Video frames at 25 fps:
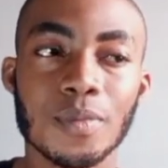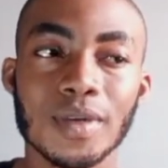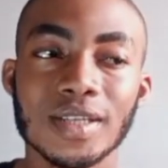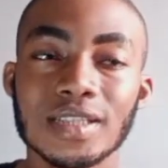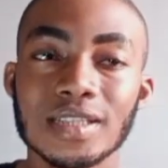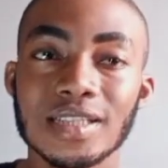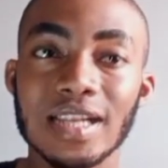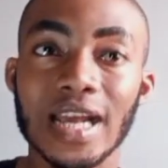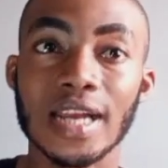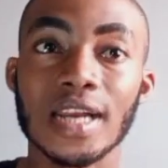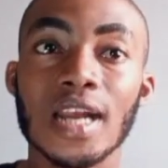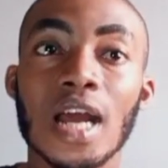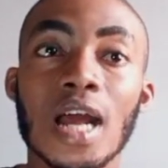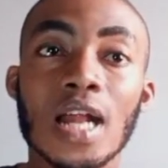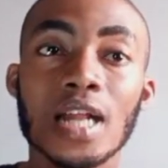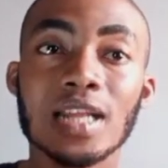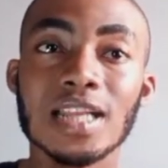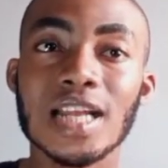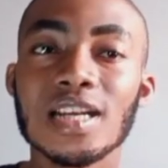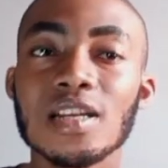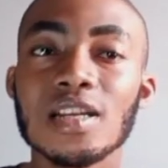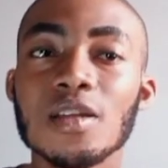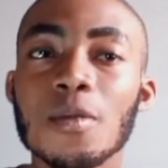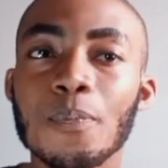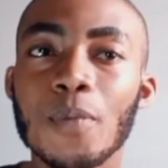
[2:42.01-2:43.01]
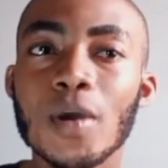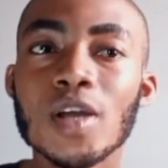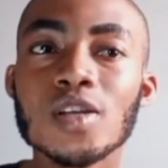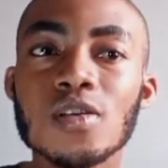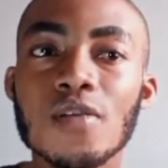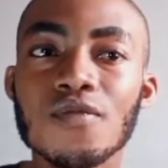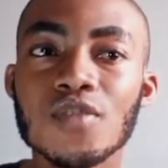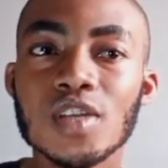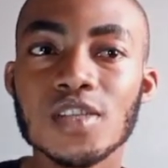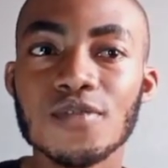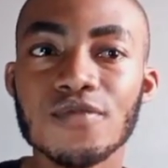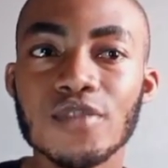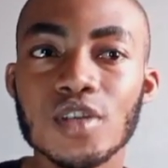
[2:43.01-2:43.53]
But then, the point
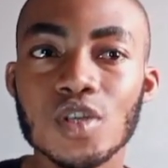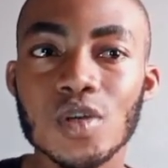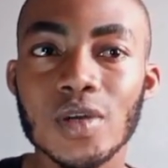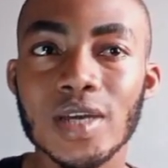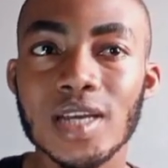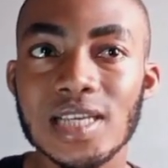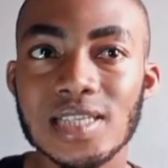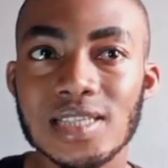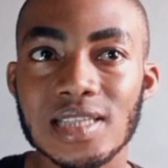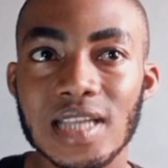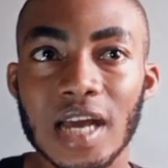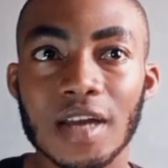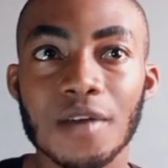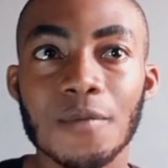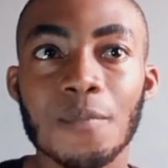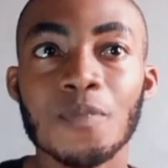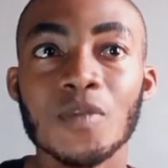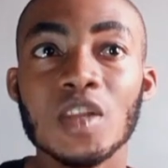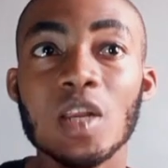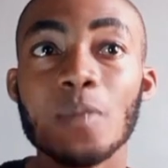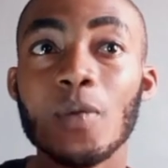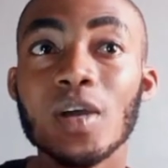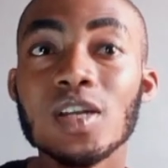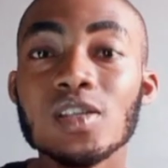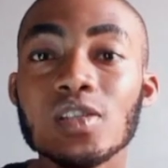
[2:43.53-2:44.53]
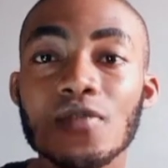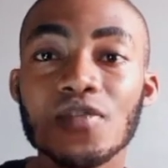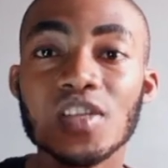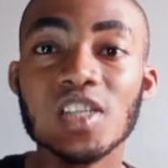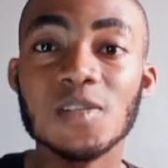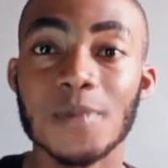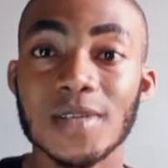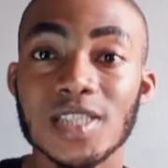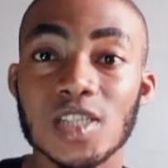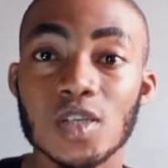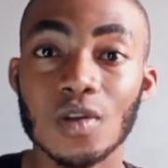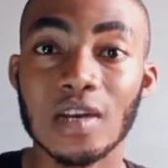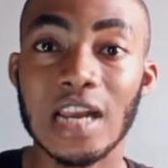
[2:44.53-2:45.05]
of this video is that the point of this
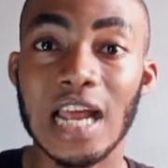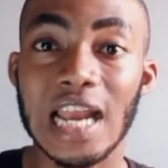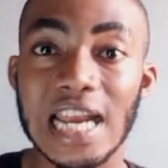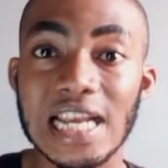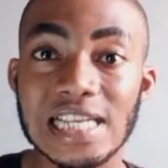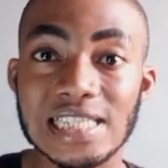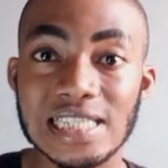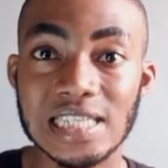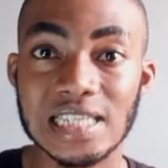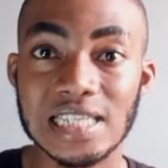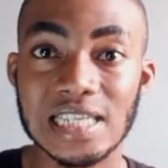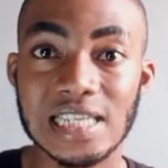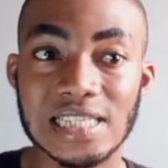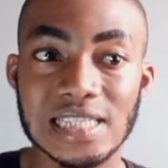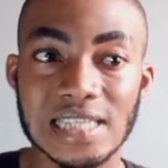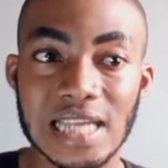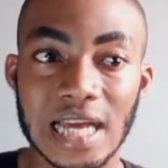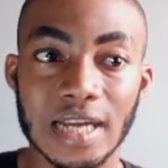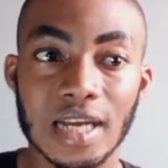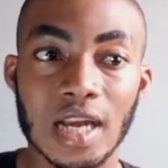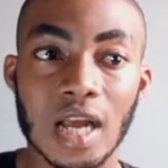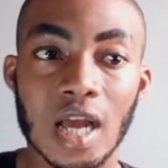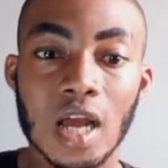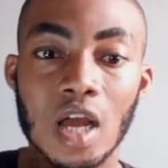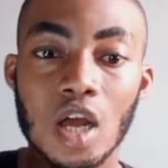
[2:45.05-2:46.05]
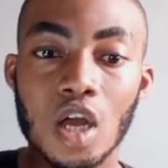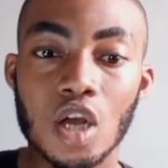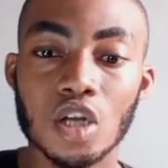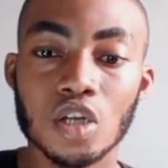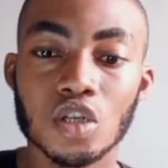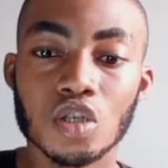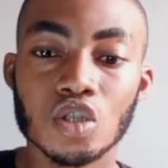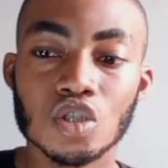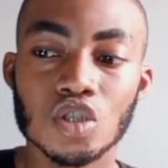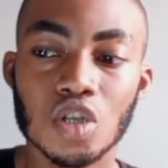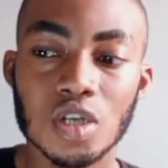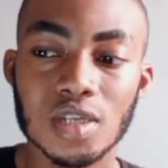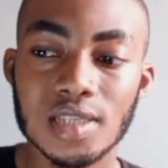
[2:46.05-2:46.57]
particular lesson is that
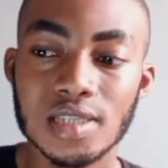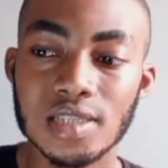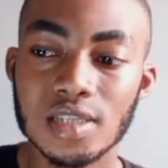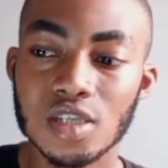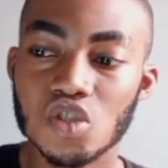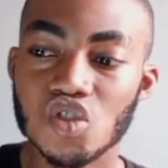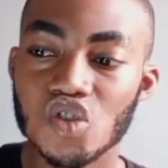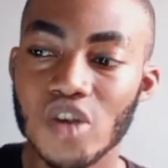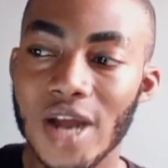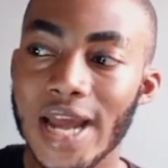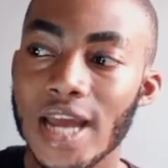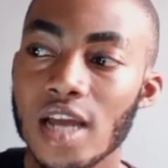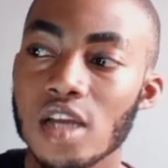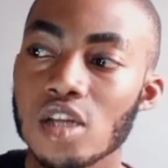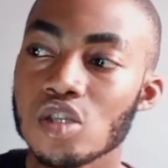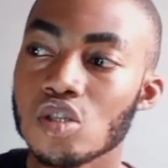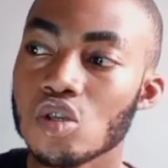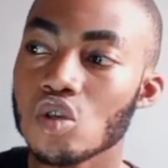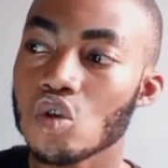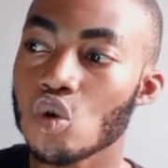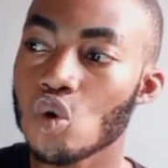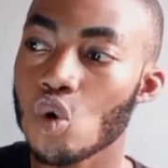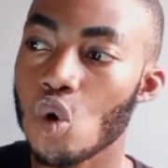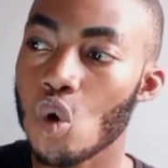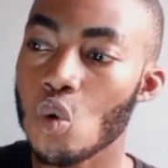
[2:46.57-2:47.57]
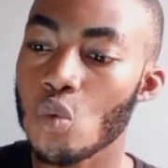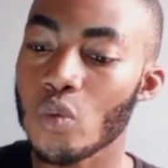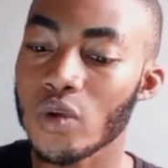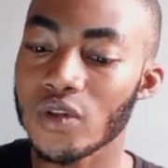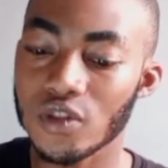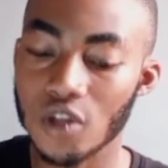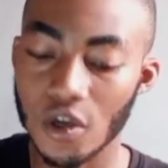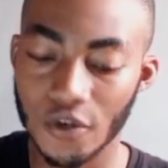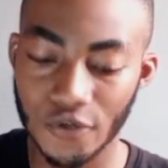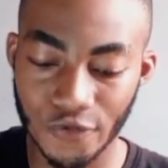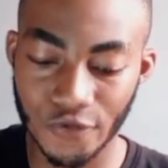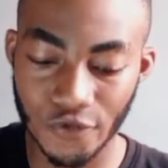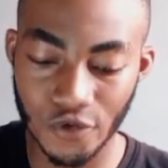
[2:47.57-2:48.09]
just try to go
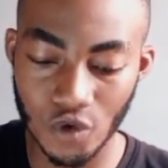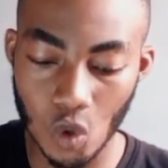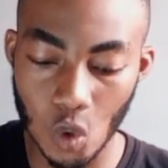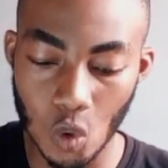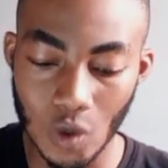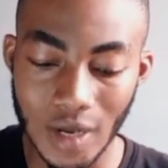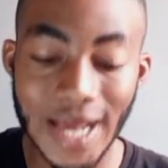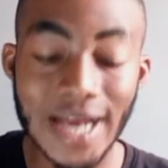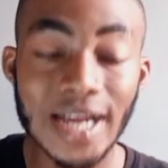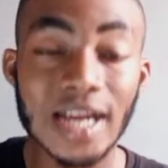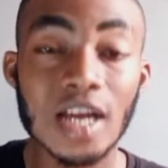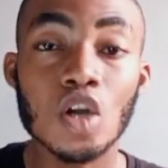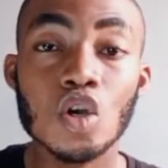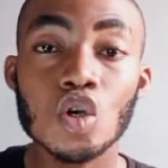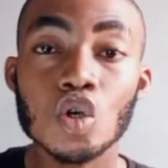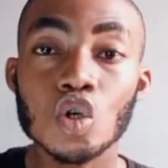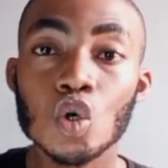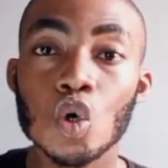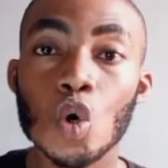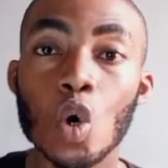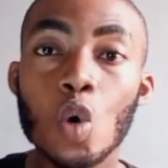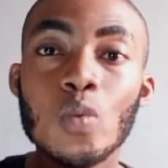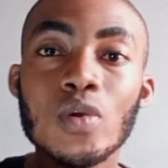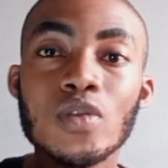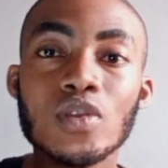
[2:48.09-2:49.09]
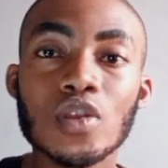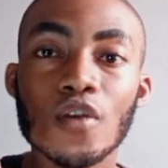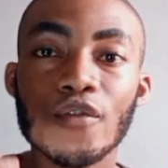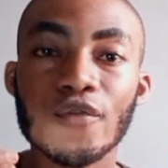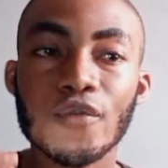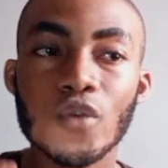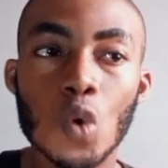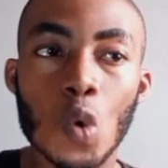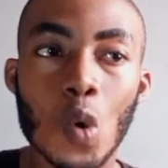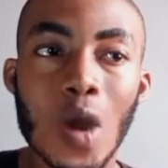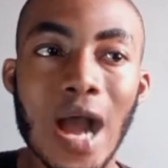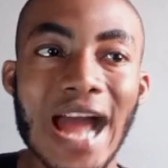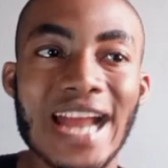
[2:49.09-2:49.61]
with the flow like go with the
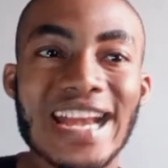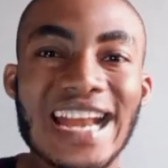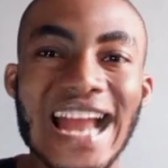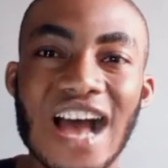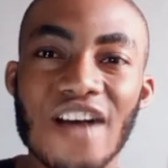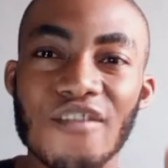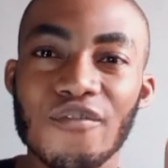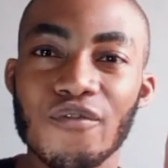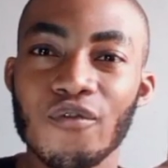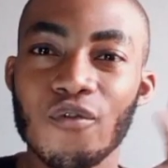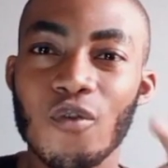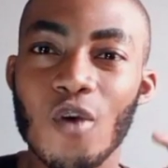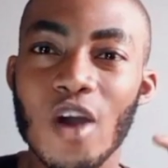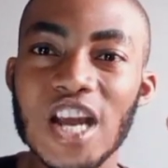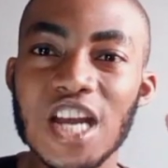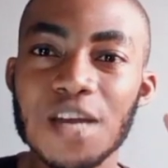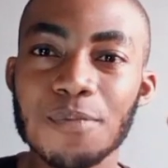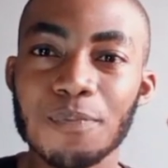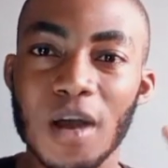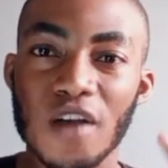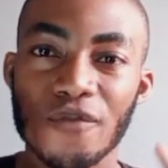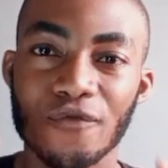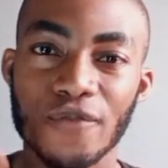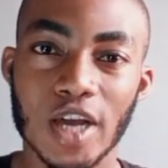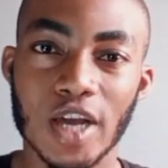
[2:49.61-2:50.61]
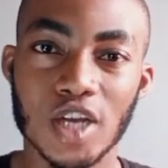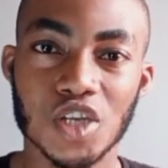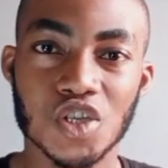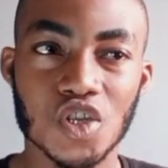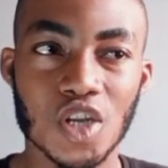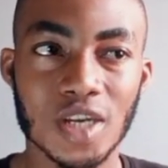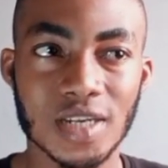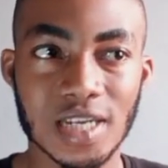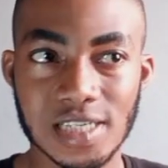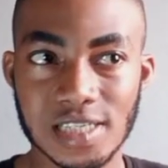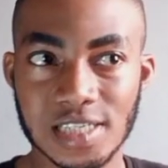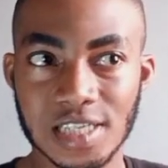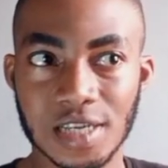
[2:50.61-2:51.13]
flow and avoid
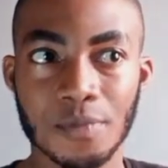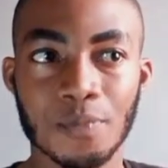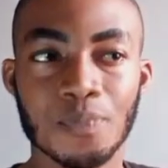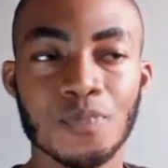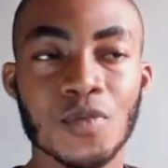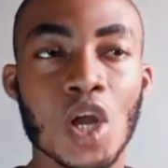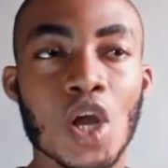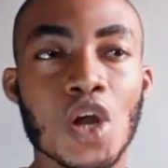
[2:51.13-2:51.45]
perfectionism